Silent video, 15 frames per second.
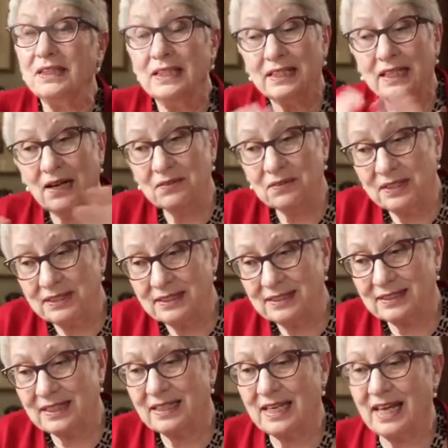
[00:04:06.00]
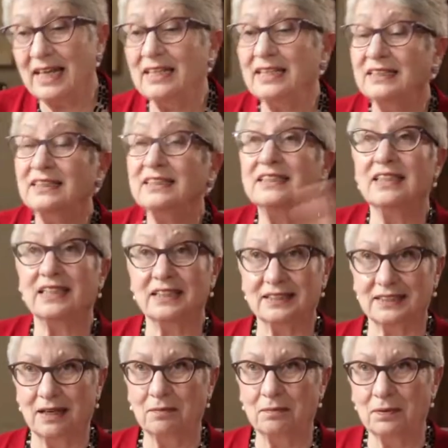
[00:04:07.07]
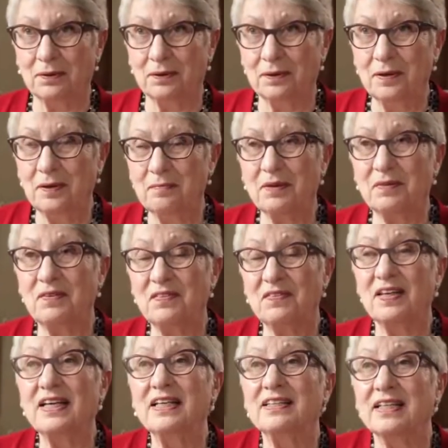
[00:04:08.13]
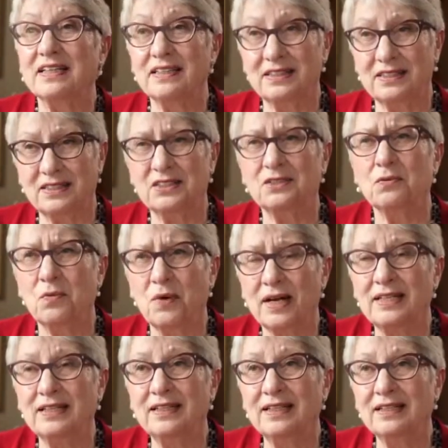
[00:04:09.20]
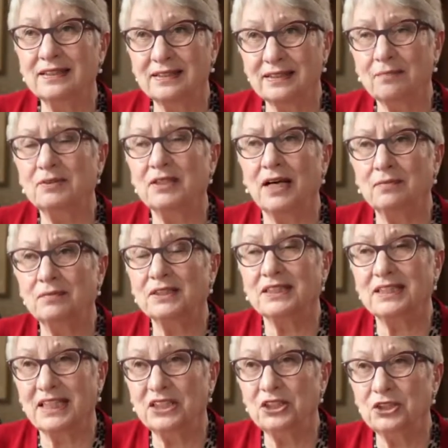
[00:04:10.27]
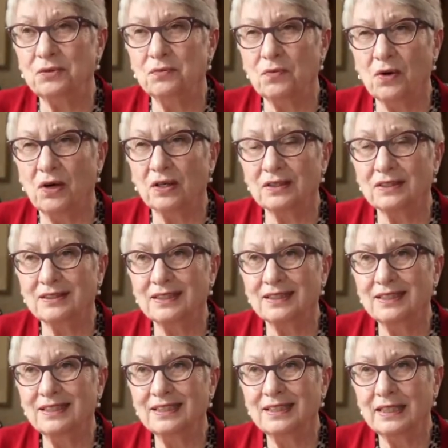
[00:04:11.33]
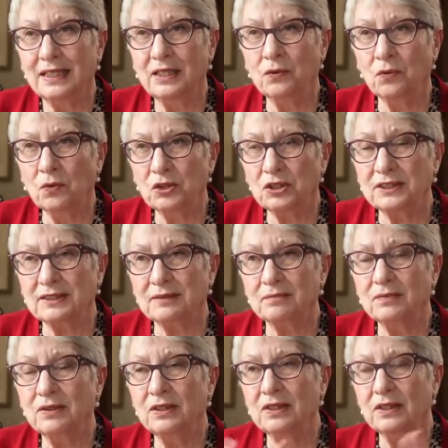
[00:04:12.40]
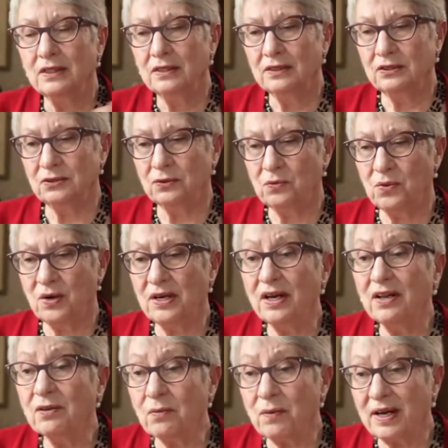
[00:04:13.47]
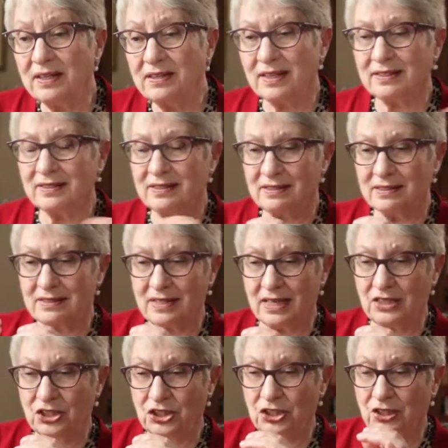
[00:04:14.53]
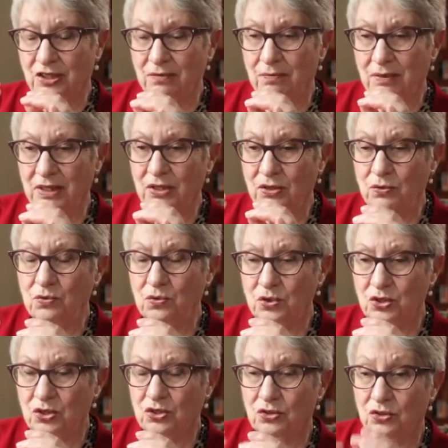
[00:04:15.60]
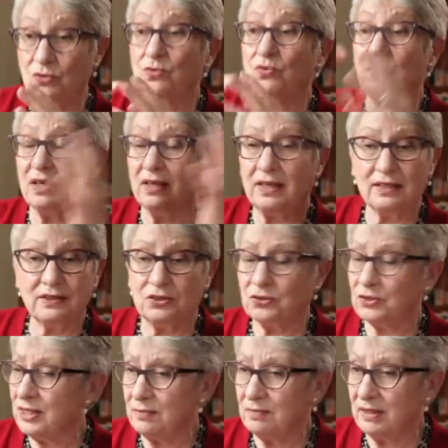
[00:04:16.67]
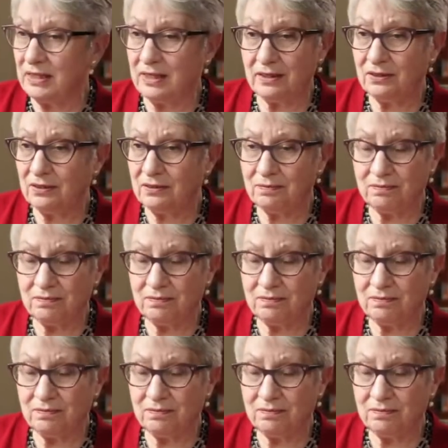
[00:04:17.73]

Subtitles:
Now, this is an example, but we think that this is the way sometimes attention works in autism. So another way that this attention can be used to extremely